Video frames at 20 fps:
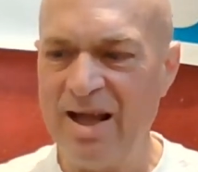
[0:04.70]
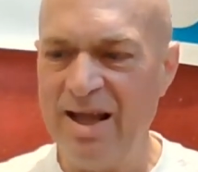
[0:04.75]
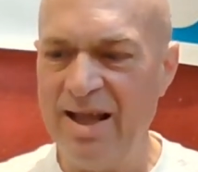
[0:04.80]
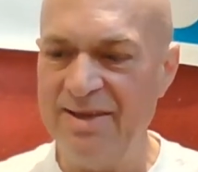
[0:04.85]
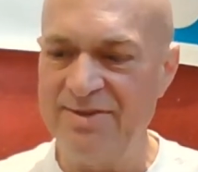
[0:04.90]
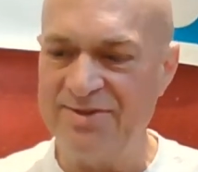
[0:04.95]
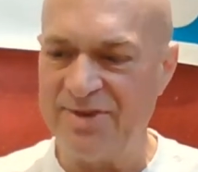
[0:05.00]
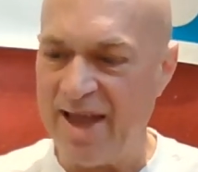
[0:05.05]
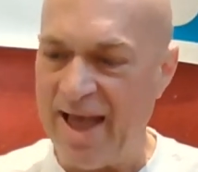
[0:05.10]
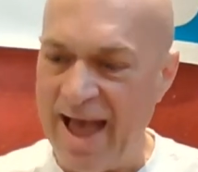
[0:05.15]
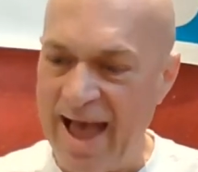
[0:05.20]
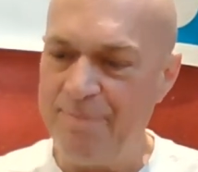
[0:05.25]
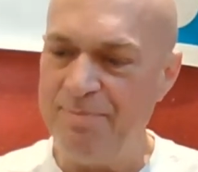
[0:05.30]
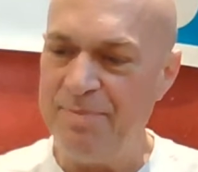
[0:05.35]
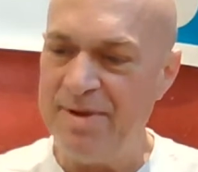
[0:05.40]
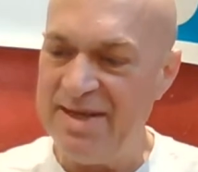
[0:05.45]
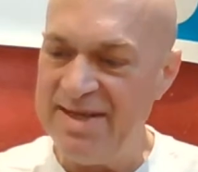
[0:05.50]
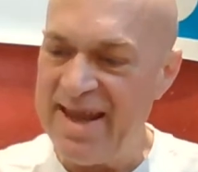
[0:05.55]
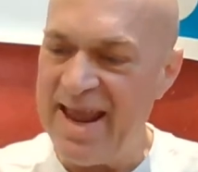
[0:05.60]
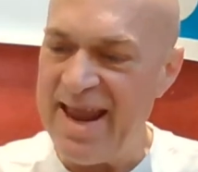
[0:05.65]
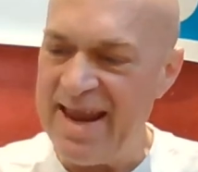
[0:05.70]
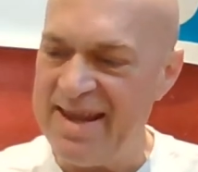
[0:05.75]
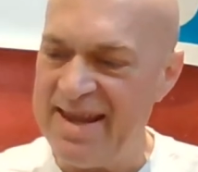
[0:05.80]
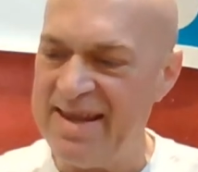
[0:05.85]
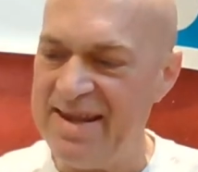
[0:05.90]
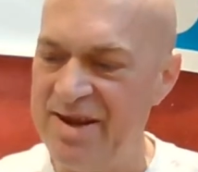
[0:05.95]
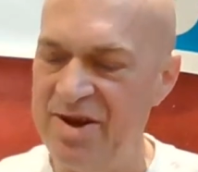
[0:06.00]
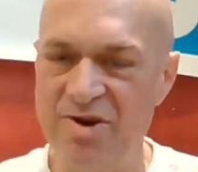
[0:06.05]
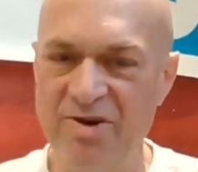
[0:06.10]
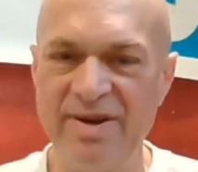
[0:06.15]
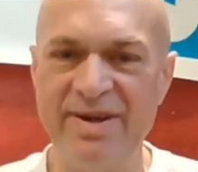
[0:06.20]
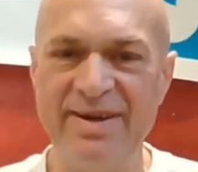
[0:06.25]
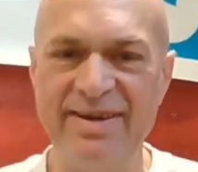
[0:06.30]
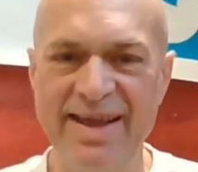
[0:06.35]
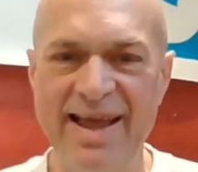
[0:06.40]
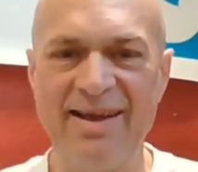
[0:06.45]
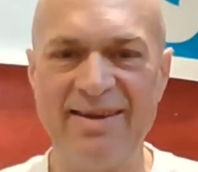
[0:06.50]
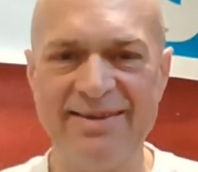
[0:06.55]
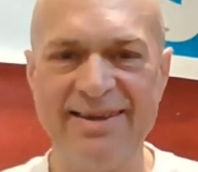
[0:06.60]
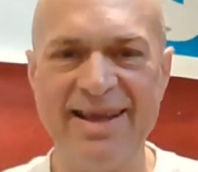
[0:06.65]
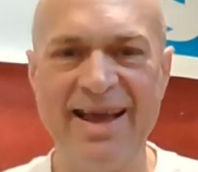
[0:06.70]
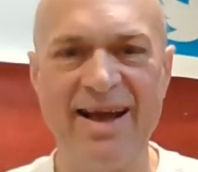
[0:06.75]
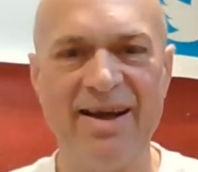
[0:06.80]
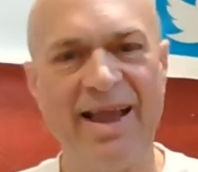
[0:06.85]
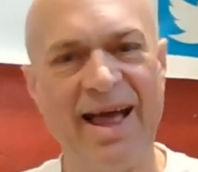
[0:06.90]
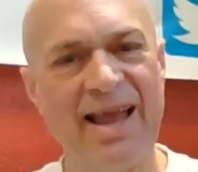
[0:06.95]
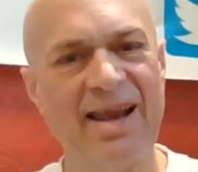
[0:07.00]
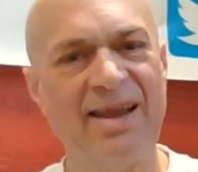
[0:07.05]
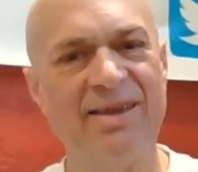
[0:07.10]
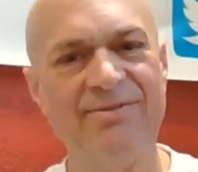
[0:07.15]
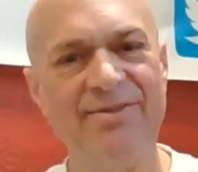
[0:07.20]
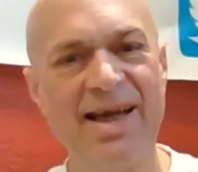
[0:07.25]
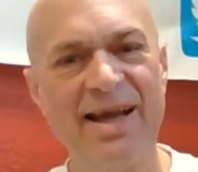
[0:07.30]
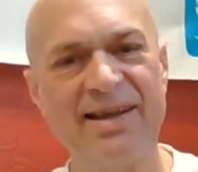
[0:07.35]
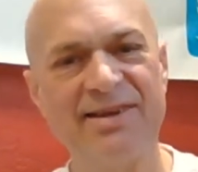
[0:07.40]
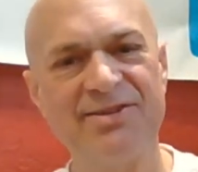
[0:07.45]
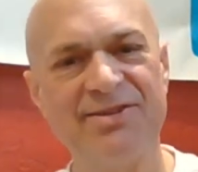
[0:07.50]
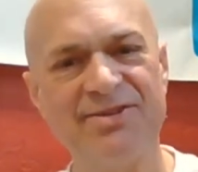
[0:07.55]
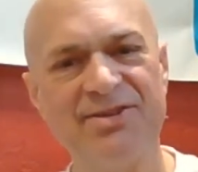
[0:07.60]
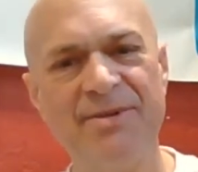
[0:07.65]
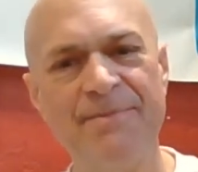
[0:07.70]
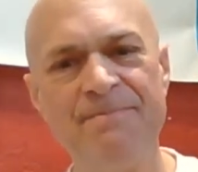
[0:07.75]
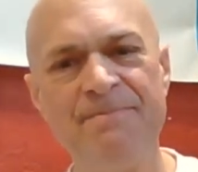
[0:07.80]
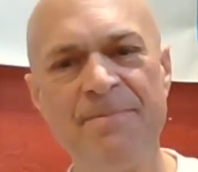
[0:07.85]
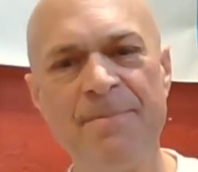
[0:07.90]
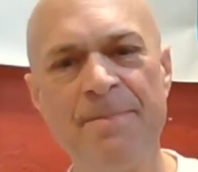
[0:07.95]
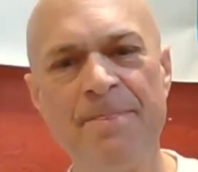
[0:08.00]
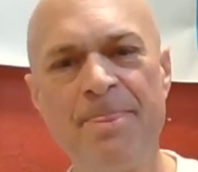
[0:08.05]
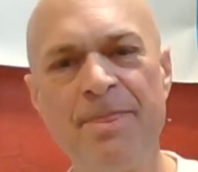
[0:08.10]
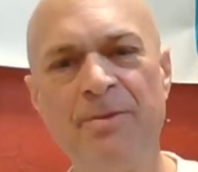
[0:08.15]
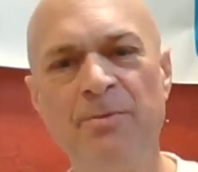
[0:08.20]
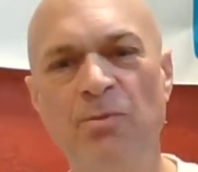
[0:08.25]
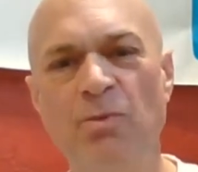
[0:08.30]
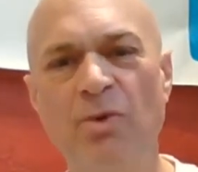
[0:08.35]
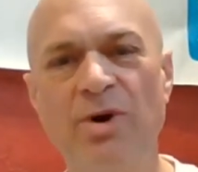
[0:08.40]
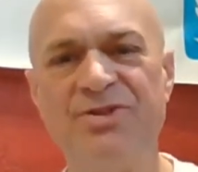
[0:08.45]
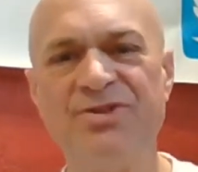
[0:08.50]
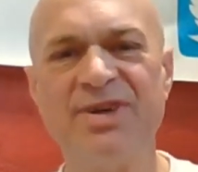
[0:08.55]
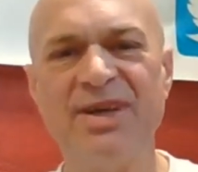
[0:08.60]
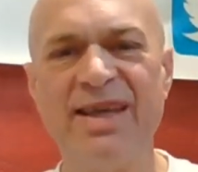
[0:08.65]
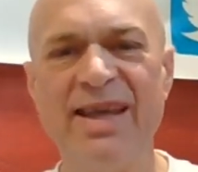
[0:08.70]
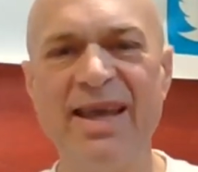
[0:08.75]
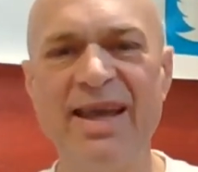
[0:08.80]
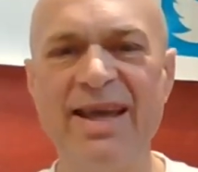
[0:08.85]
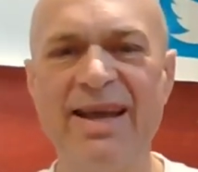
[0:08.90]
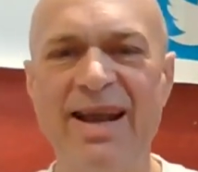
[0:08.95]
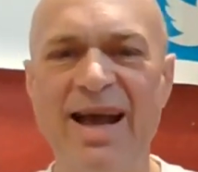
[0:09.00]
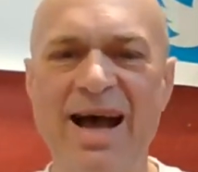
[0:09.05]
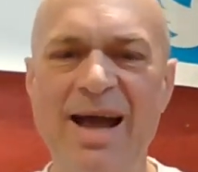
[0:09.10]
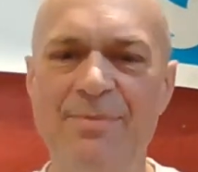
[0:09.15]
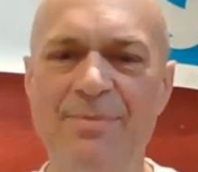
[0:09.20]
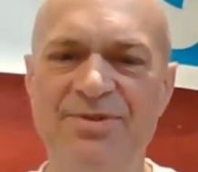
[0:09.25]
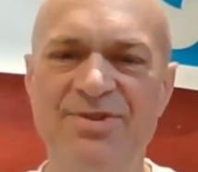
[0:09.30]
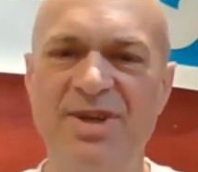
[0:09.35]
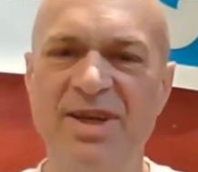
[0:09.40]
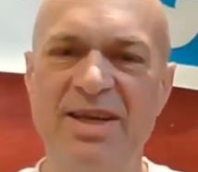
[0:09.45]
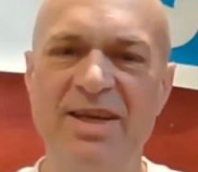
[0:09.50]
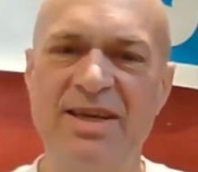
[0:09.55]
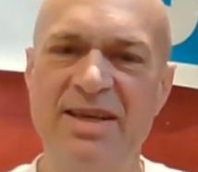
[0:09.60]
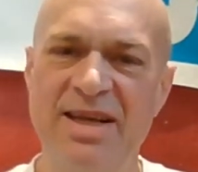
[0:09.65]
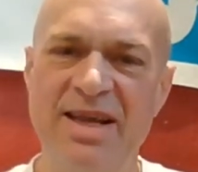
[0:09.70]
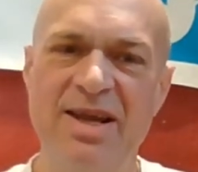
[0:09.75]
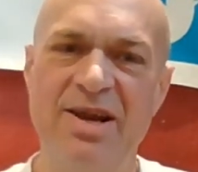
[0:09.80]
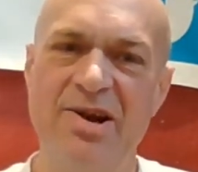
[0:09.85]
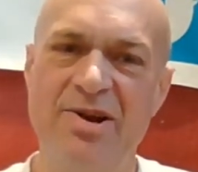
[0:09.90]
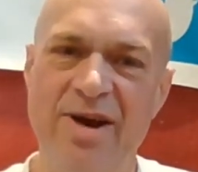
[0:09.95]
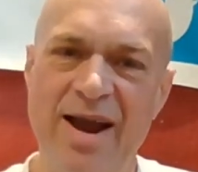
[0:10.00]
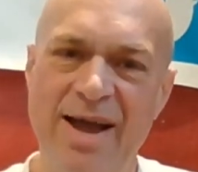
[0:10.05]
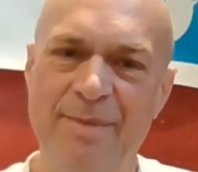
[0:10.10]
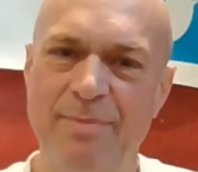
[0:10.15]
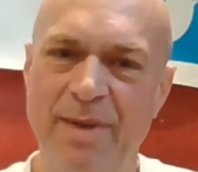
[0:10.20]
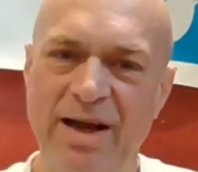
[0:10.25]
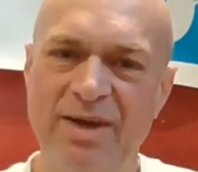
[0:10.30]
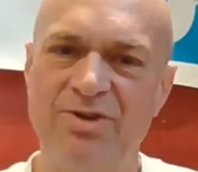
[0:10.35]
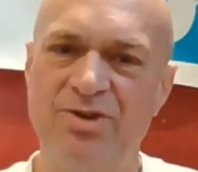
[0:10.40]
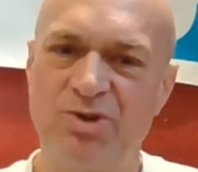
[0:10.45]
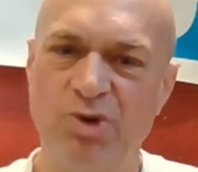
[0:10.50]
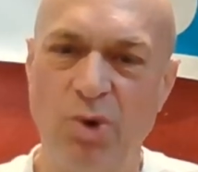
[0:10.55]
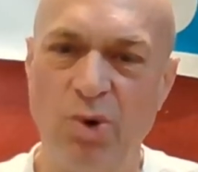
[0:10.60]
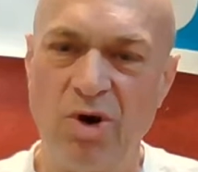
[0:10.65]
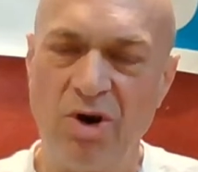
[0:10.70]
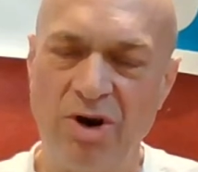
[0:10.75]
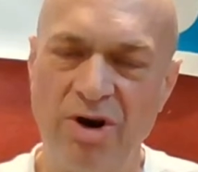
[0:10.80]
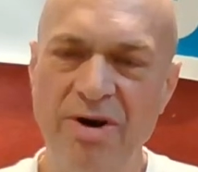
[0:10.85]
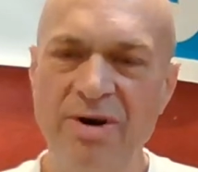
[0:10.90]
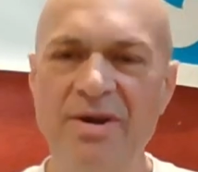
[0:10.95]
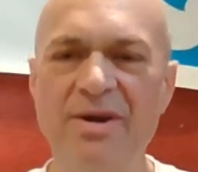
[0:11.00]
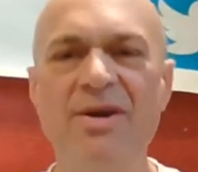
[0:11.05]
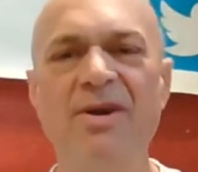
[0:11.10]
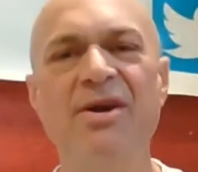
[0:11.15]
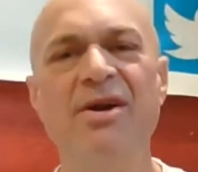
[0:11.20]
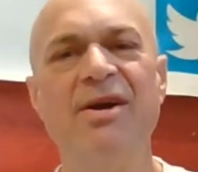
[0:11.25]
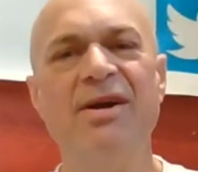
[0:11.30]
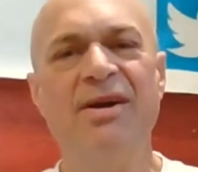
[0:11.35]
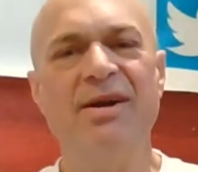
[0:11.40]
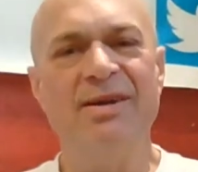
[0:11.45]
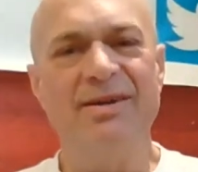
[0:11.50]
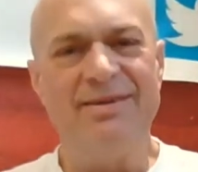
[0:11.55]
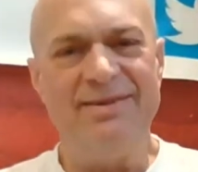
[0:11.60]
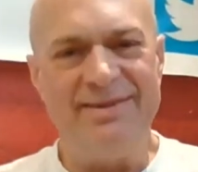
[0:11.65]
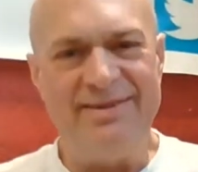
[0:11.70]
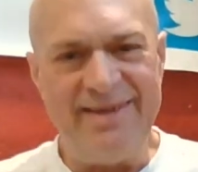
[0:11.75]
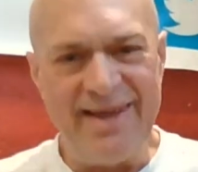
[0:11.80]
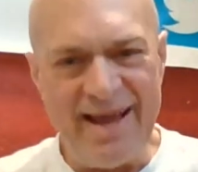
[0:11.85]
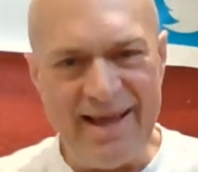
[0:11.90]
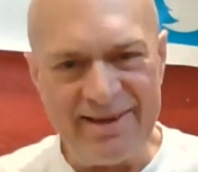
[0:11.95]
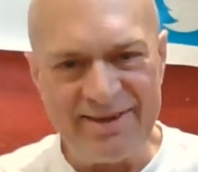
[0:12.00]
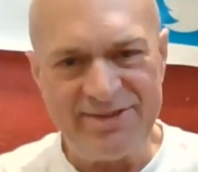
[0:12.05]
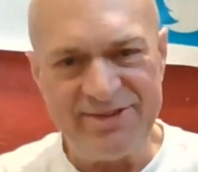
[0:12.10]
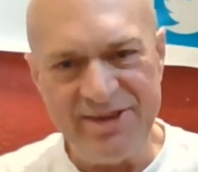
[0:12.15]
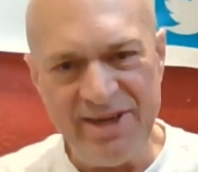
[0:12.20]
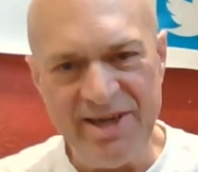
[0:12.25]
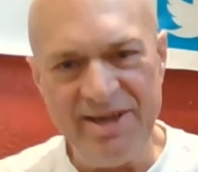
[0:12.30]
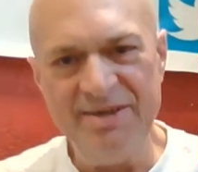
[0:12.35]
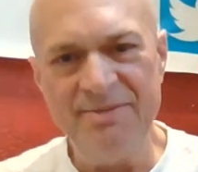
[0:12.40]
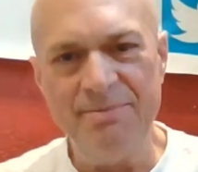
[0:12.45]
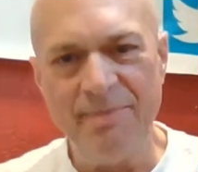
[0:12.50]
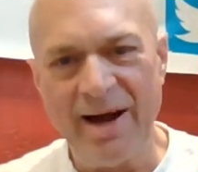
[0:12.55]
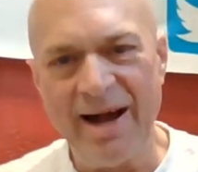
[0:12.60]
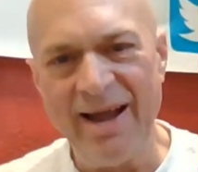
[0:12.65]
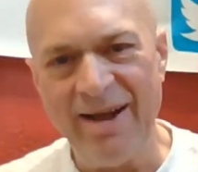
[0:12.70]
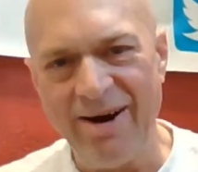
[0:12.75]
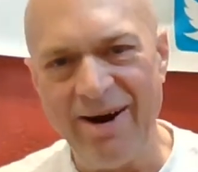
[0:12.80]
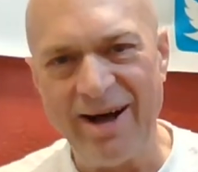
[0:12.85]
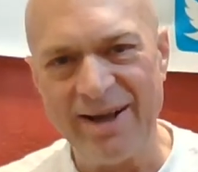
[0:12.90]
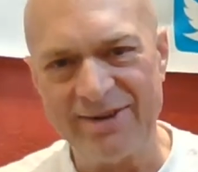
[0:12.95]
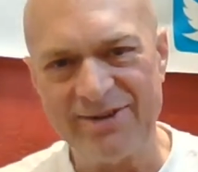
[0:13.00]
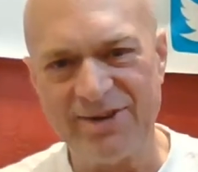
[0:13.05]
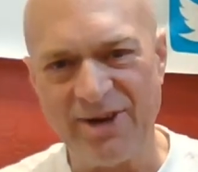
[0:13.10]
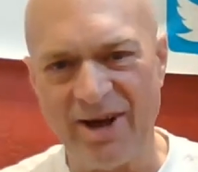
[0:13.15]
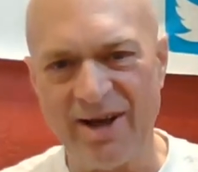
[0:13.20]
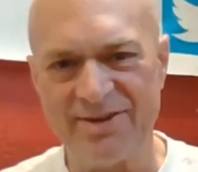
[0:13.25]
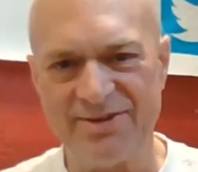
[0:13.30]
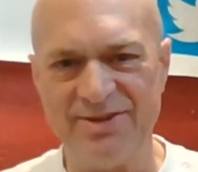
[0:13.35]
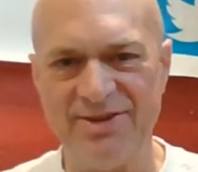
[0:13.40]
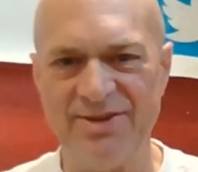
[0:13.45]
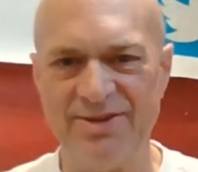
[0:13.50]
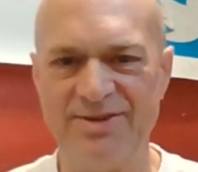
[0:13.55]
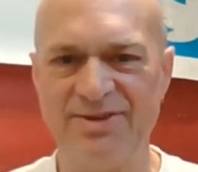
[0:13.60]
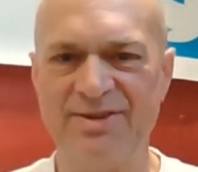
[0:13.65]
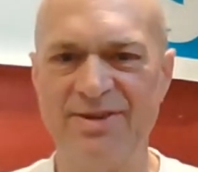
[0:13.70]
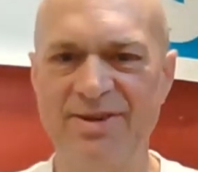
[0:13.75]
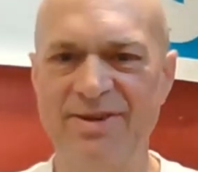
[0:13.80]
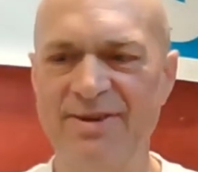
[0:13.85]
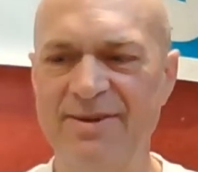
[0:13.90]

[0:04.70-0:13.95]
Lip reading: It's a happy day here in downtown Halifax. Once again, I'm sitting here at my store testing my hot sauces.